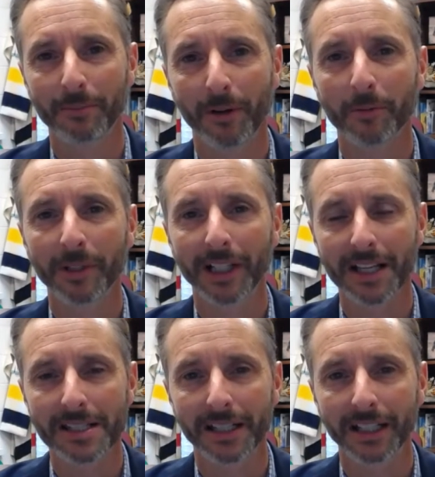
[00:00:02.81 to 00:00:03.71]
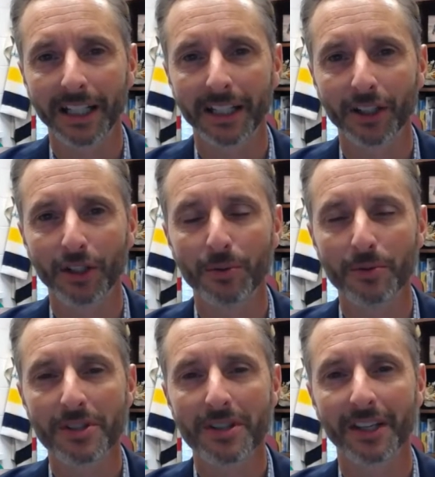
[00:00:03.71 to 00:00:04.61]
probably last night in the
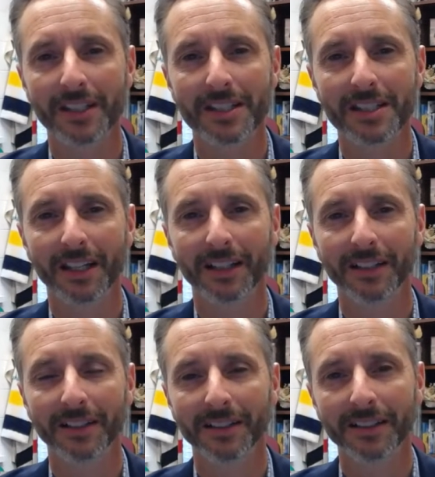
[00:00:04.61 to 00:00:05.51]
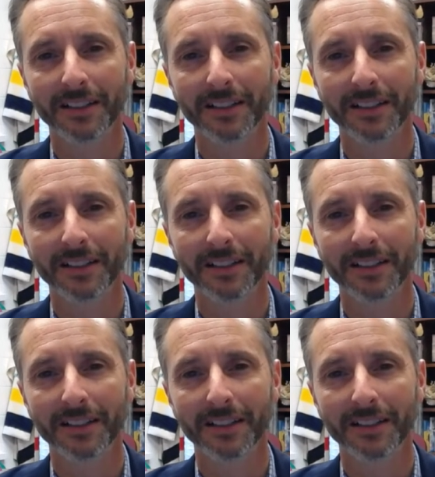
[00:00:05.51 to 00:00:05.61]
news that uh,